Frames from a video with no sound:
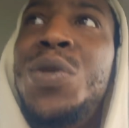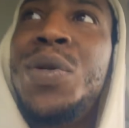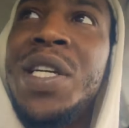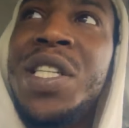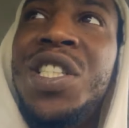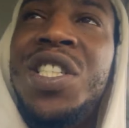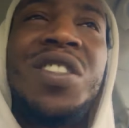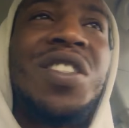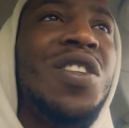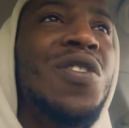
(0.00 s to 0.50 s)
you
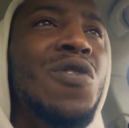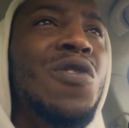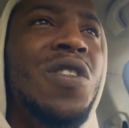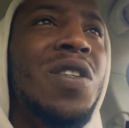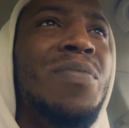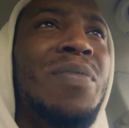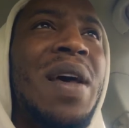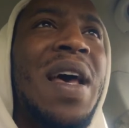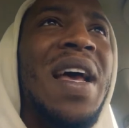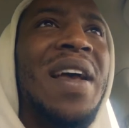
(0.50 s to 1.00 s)
get Justin
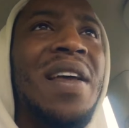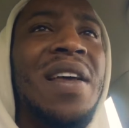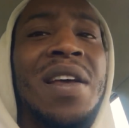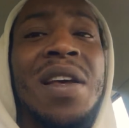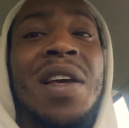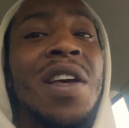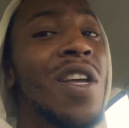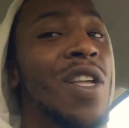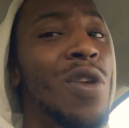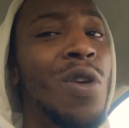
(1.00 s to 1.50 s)
Houston back,
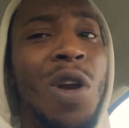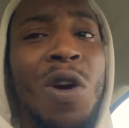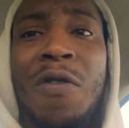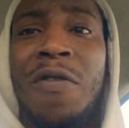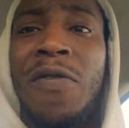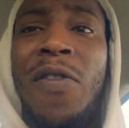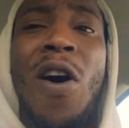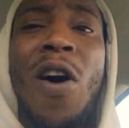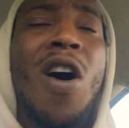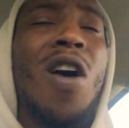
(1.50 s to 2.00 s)
you can
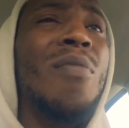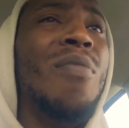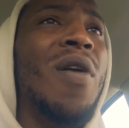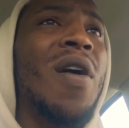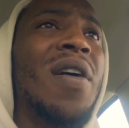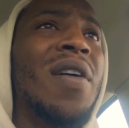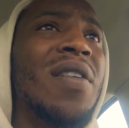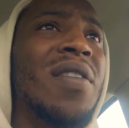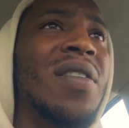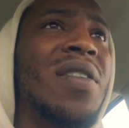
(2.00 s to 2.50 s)
go far,
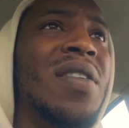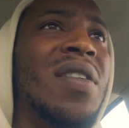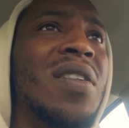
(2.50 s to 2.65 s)
bro.